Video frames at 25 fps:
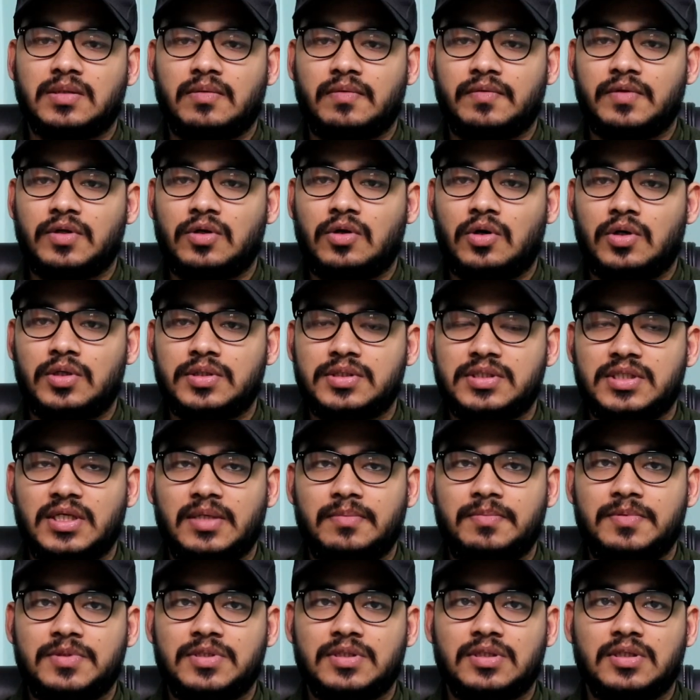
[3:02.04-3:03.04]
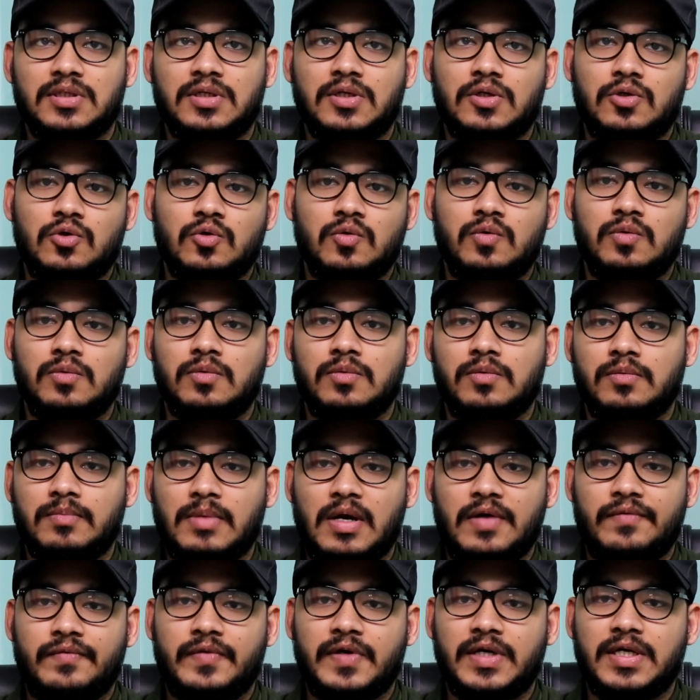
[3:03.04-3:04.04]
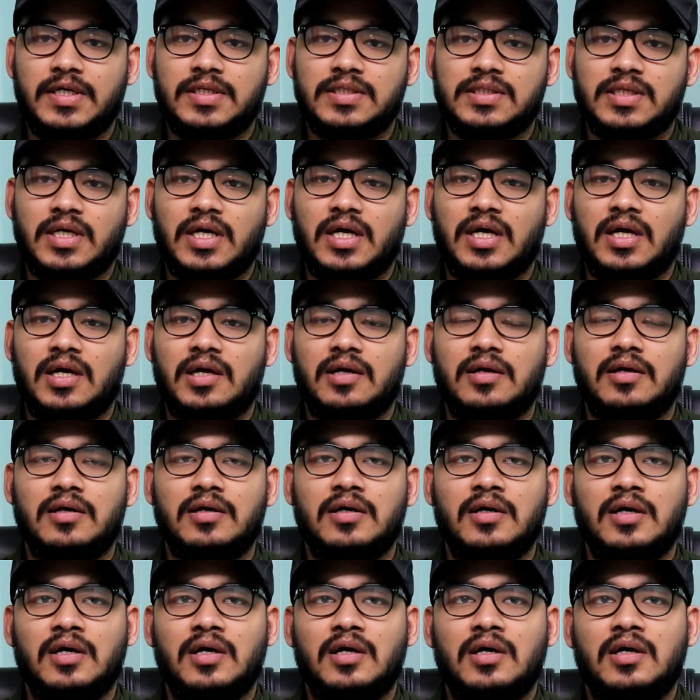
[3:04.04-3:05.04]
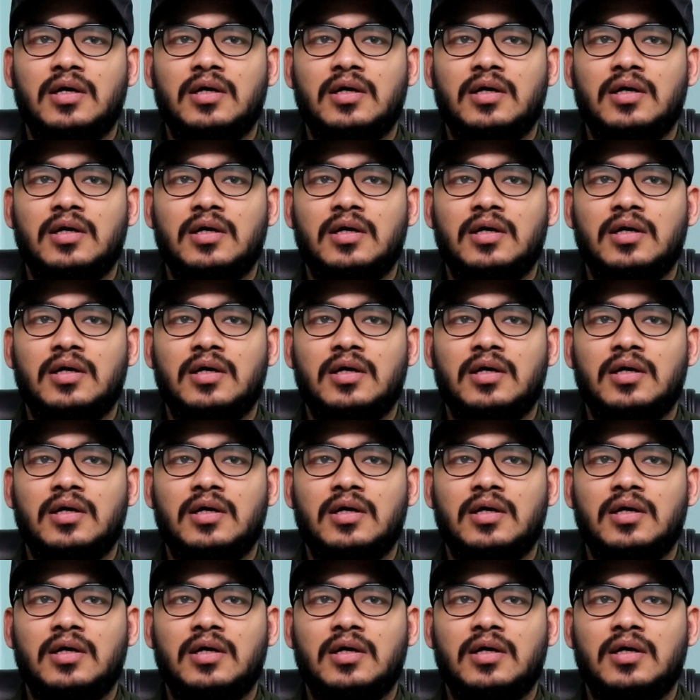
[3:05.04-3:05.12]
some of the concepts to my friends, and